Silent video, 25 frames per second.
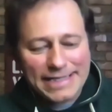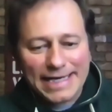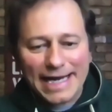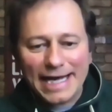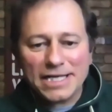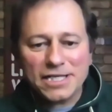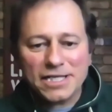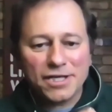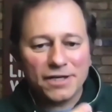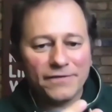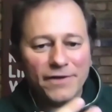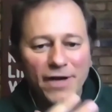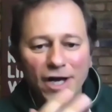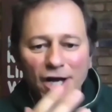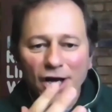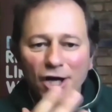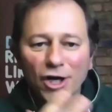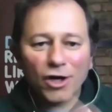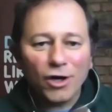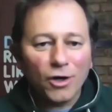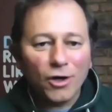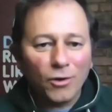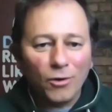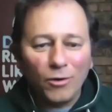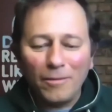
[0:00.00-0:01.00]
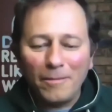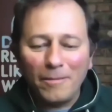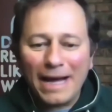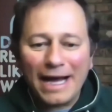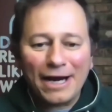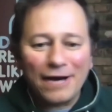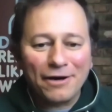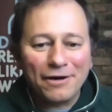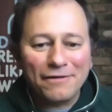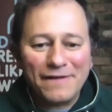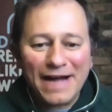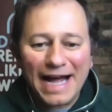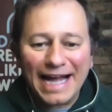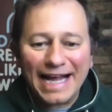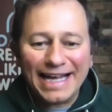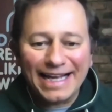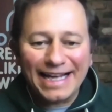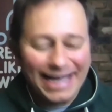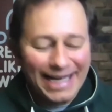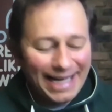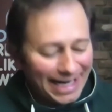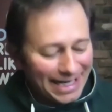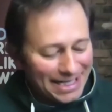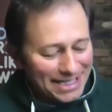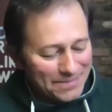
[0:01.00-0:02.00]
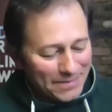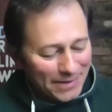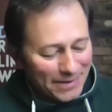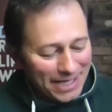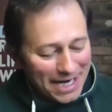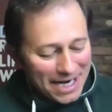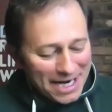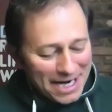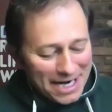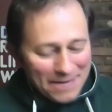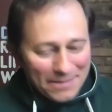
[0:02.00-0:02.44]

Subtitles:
Yes, you've got all manner of accolades, but